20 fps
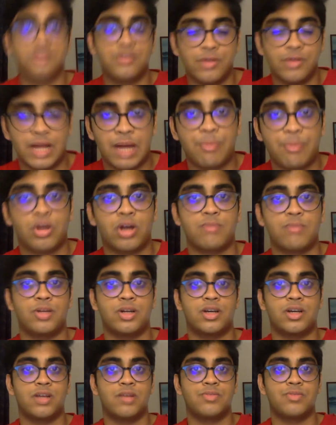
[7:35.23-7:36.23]
today I'm talking about
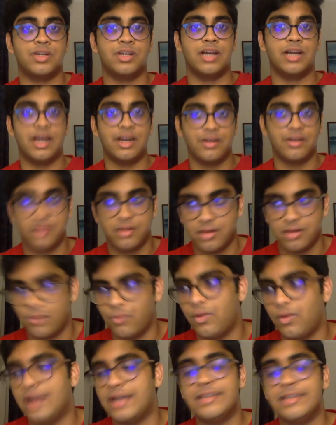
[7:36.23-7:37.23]
corruption and
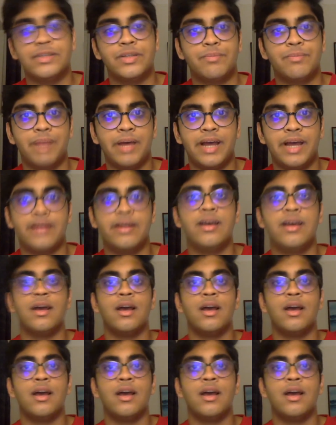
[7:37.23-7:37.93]
why is it bad.